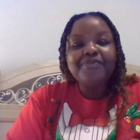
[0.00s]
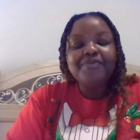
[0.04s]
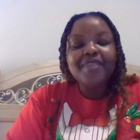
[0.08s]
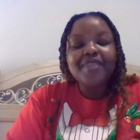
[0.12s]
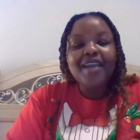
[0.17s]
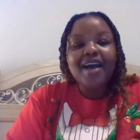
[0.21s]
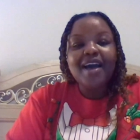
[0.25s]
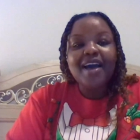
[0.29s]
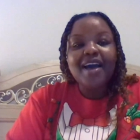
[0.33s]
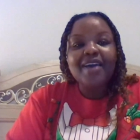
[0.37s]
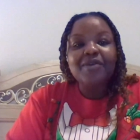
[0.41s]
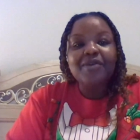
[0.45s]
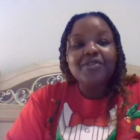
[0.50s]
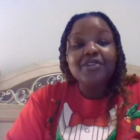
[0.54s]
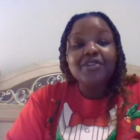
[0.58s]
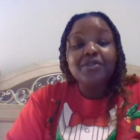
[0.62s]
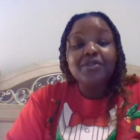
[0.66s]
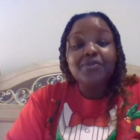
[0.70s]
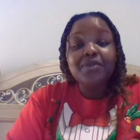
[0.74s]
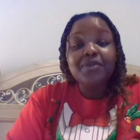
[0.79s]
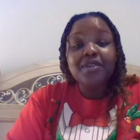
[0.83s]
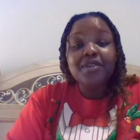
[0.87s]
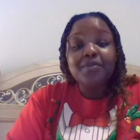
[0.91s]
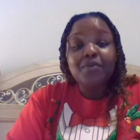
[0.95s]
I just
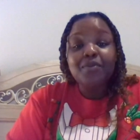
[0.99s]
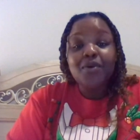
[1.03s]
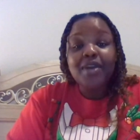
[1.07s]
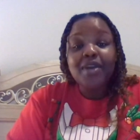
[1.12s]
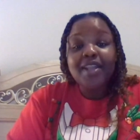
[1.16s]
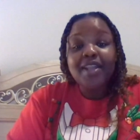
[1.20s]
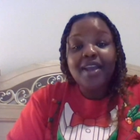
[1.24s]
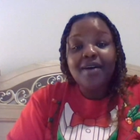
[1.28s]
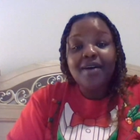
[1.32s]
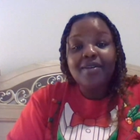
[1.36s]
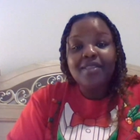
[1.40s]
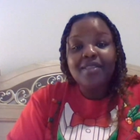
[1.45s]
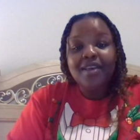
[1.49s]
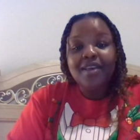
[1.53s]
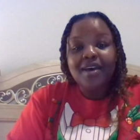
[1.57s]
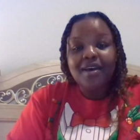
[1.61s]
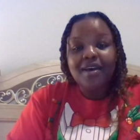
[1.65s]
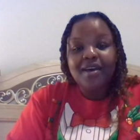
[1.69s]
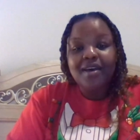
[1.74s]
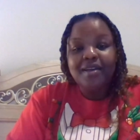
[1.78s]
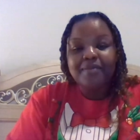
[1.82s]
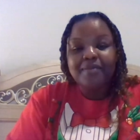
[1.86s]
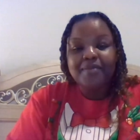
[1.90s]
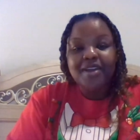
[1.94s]
want to point out that
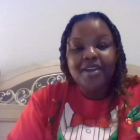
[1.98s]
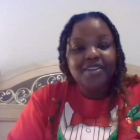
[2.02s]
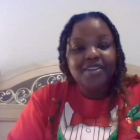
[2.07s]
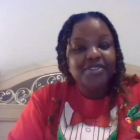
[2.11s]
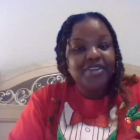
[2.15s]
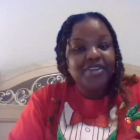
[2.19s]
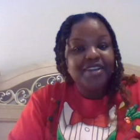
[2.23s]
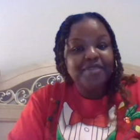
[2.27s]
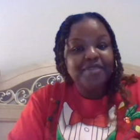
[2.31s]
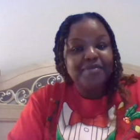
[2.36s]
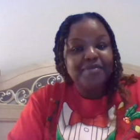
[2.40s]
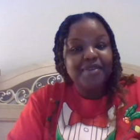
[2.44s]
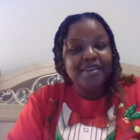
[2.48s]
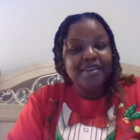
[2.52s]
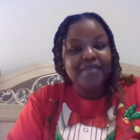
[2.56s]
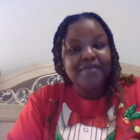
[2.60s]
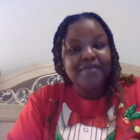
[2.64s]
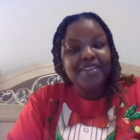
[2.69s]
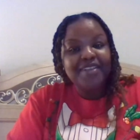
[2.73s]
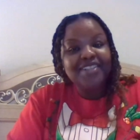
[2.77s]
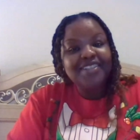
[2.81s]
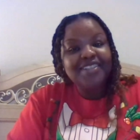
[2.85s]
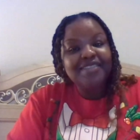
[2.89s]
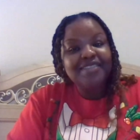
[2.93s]
I am not trying to be
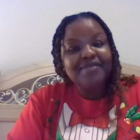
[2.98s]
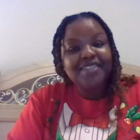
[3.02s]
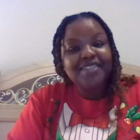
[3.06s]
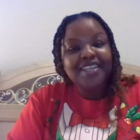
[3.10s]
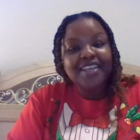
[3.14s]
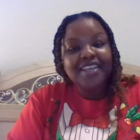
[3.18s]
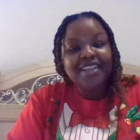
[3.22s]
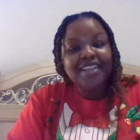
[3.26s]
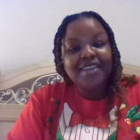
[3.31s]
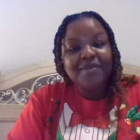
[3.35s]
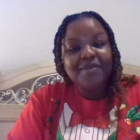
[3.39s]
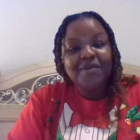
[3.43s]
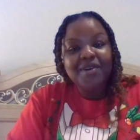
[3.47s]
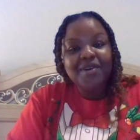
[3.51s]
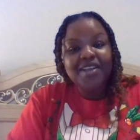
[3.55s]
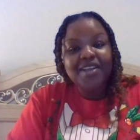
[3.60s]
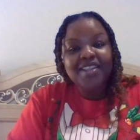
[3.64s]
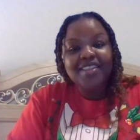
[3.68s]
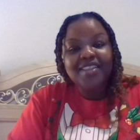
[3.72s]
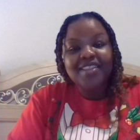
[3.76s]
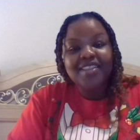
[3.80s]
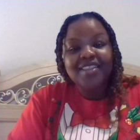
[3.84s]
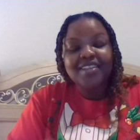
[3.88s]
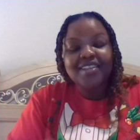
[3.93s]
offensive to
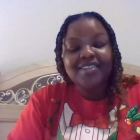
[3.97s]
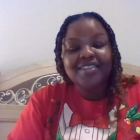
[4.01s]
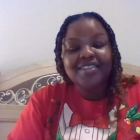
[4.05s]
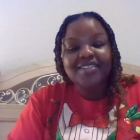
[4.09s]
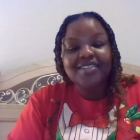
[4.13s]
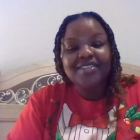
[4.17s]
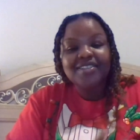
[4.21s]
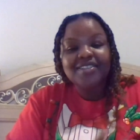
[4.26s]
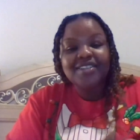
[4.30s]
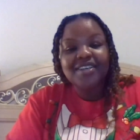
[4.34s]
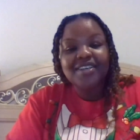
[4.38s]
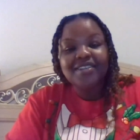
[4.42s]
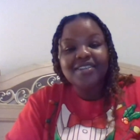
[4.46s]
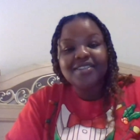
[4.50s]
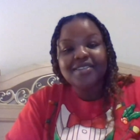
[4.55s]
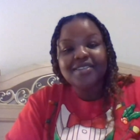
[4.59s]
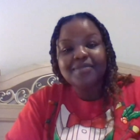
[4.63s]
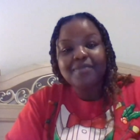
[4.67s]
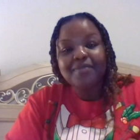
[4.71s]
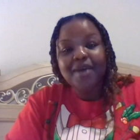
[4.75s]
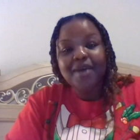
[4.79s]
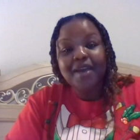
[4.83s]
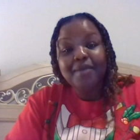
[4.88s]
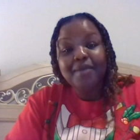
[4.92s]
anyone. This is
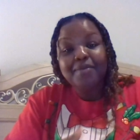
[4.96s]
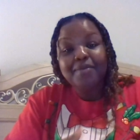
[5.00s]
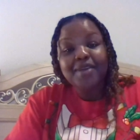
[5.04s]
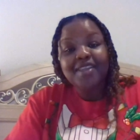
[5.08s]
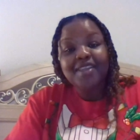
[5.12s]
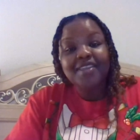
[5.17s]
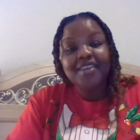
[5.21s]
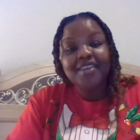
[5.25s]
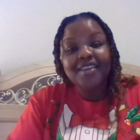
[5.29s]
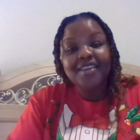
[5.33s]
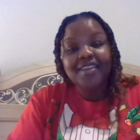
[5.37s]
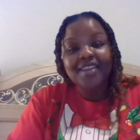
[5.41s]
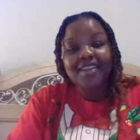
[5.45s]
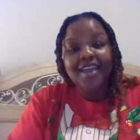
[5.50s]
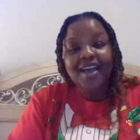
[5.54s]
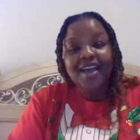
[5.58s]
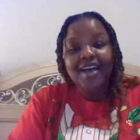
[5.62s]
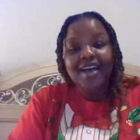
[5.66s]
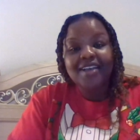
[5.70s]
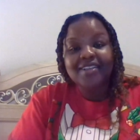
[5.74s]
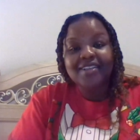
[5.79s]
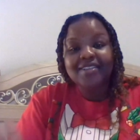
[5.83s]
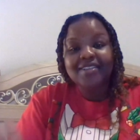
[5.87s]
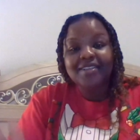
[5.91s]
just my opinion
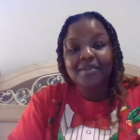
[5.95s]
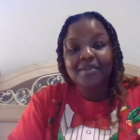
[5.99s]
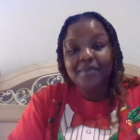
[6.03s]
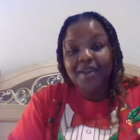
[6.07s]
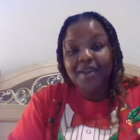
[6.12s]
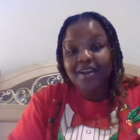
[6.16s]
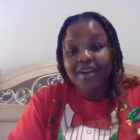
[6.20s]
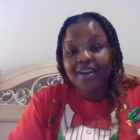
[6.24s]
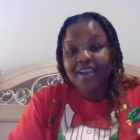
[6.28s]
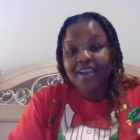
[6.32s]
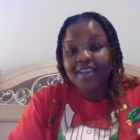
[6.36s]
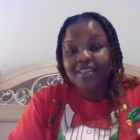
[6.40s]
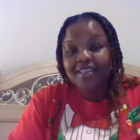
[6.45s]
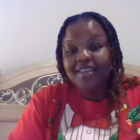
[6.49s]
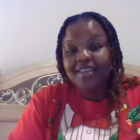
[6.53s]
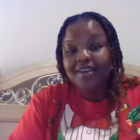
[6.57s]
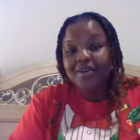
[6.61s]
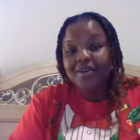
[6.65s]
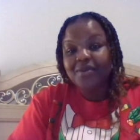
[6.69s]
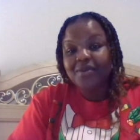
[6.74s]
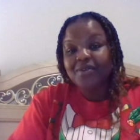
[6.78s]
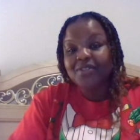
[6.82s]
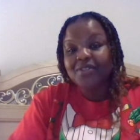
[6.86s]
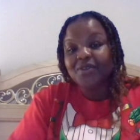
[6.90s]
as an American that
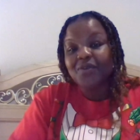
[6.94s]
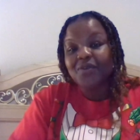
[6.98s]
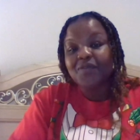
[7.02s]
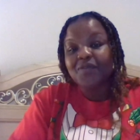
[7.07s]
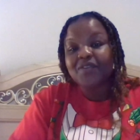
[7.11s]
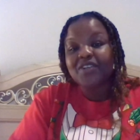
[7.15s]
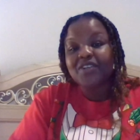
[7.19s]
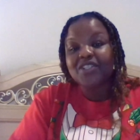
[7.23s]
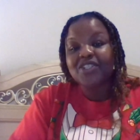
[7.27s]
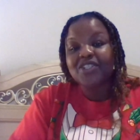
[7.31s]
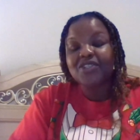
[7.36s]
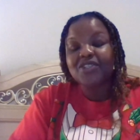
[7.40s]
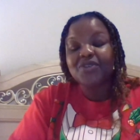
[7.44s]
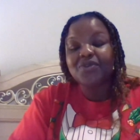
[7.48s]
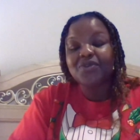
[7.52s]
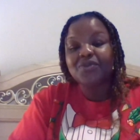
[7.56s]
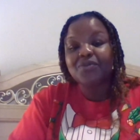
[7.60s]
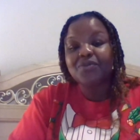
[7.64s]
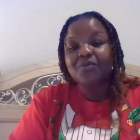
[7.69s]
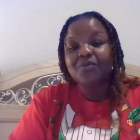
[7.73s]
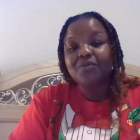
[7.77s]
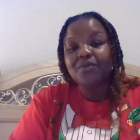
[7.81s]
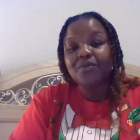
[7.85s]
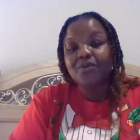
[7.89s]
goes over
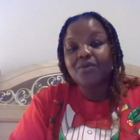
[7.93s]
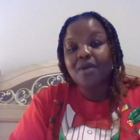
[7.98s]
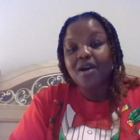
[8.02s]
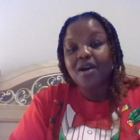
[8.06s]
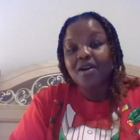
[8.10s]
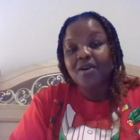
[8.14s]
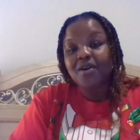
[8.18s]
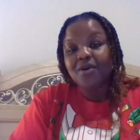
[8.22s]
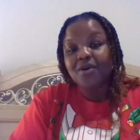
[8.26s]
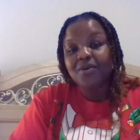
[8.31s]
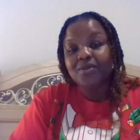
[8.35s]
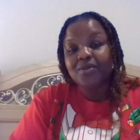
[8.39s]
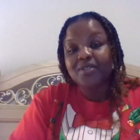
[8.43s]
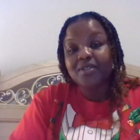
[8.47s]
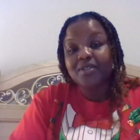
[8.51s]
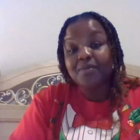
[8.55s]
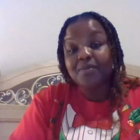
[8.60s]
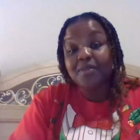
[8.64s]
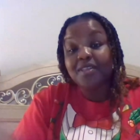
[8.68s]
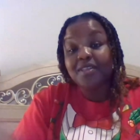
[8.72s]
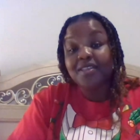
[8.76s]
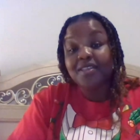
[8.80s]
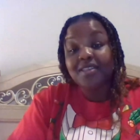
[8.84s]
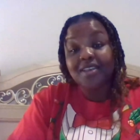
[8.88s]
to Morocco. Some
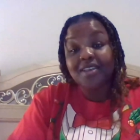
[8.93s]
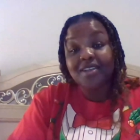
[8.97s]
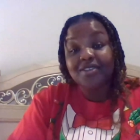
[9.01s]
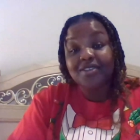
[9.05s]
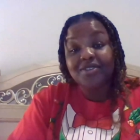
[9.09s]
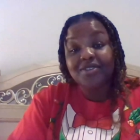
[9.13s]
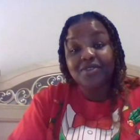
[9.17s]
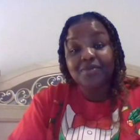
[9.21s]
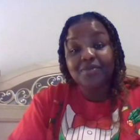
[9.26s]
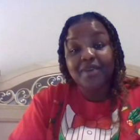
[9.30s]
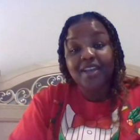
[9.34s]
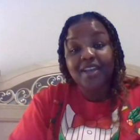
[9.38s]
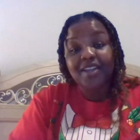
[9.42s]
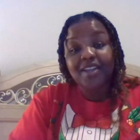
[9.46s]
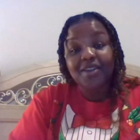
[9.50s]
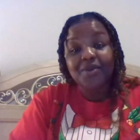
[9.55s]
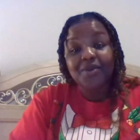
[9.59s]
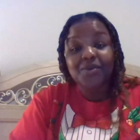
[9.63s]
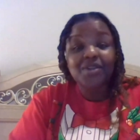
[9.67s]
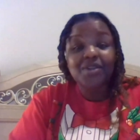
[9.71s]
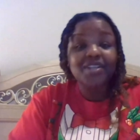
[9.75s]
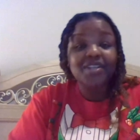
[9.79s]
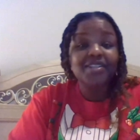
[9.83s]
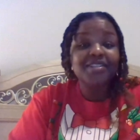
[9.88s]
of the things you might
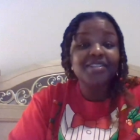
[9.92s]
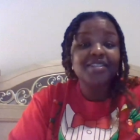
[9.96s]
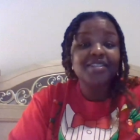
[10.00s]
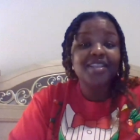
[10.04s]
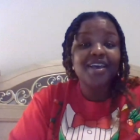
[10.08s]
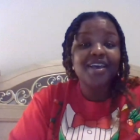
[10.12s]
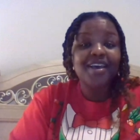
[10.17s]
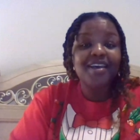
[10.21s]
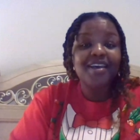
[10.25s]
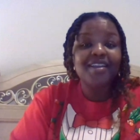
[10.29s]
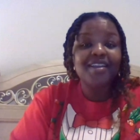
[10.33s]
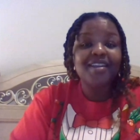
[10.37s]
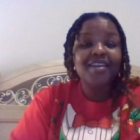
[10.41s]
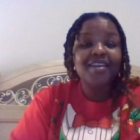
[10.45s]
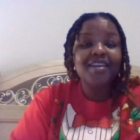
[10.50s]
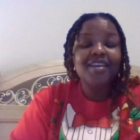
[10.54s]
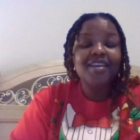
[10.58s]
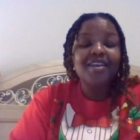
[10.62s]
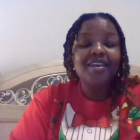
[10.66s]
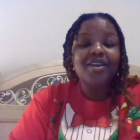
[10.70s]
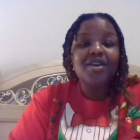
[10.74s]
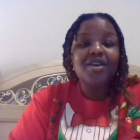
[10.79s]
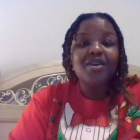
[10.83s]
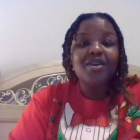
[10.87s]
notice that
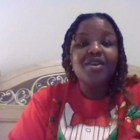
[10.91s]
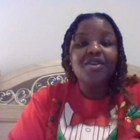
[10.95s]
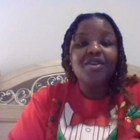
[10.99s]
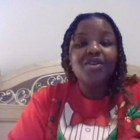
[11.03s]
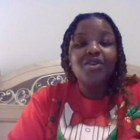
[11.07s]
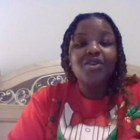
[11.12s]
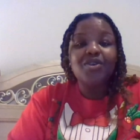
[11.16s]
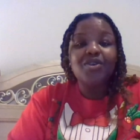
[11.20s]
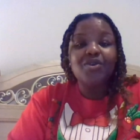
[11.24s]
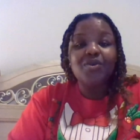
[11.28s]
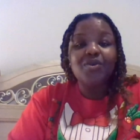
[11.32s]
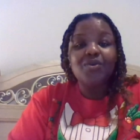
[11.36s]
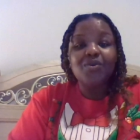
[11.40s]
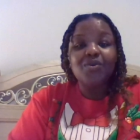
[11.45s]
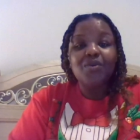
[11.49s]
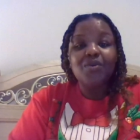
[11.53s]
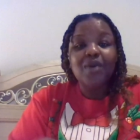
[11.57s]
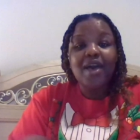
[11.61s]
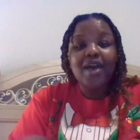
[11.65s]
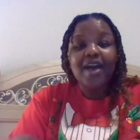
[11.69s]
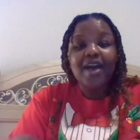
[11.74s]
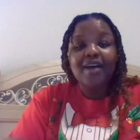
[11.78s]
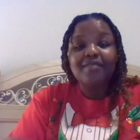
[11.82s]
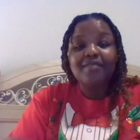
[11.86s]
you
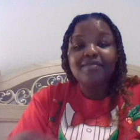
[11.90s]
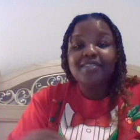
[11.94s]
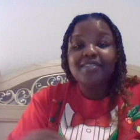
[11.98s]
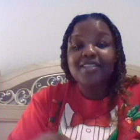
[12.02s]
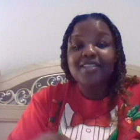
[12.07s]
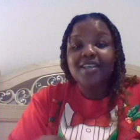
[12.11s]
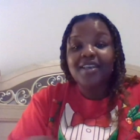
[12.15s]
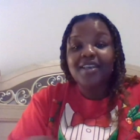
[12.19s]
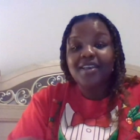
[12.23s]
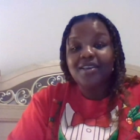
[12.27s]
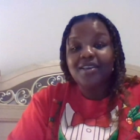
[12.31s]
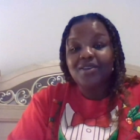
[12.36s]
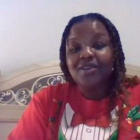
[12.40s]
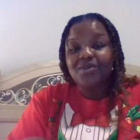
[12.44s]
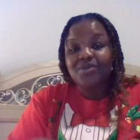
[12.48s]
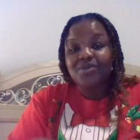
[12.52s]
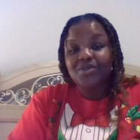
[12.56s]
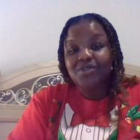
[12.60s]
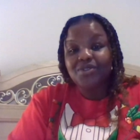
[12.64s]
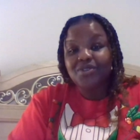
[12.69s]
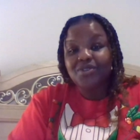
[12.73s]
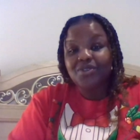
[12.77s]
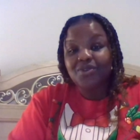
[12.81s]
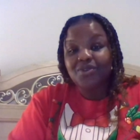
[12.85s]
have to get
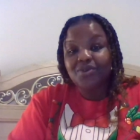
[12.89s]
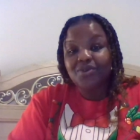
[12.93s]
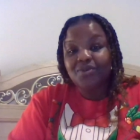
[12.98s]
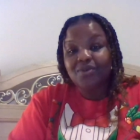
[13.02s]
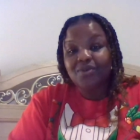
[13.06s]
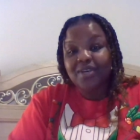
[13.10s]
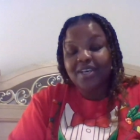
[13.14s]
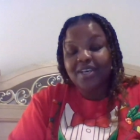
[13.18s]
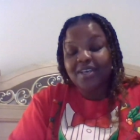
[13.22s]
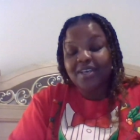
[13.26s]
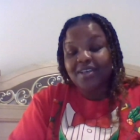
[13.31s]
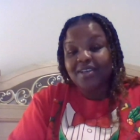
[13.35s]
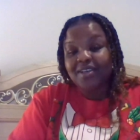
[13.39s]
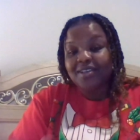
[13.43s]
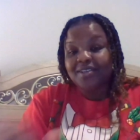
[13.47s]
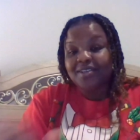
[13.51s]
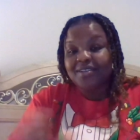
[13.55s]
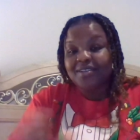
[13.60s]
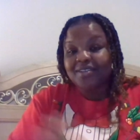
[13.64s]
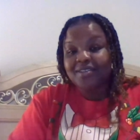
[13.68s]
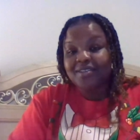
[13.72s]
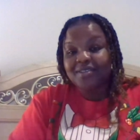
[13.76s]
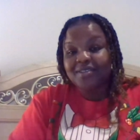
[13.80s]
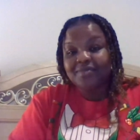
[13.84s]
used to
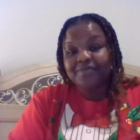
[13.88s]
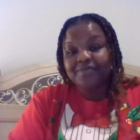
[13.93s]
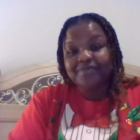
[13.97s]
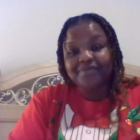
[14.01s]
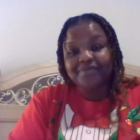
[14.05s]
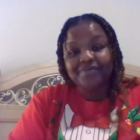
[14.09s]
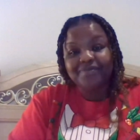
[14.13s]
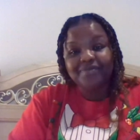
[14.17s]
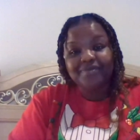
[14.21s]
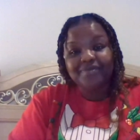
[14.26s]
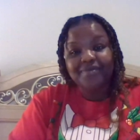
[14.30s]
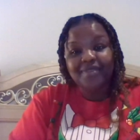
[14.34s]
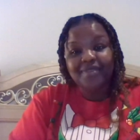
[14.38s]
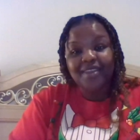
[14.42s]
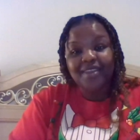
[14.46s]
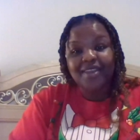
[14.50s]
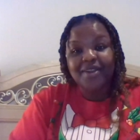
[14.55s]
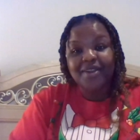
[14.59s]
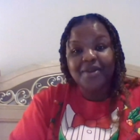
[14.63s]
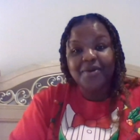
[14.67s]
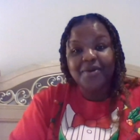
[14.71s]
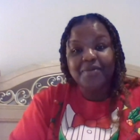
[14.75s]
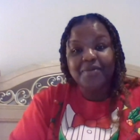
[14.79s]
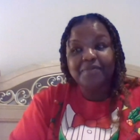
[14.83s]
and, you
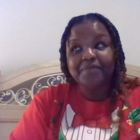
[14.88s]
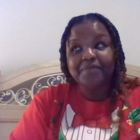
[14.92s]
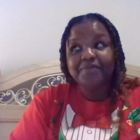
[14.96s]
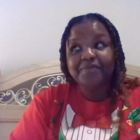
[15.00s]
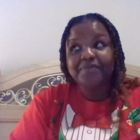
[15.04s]
know,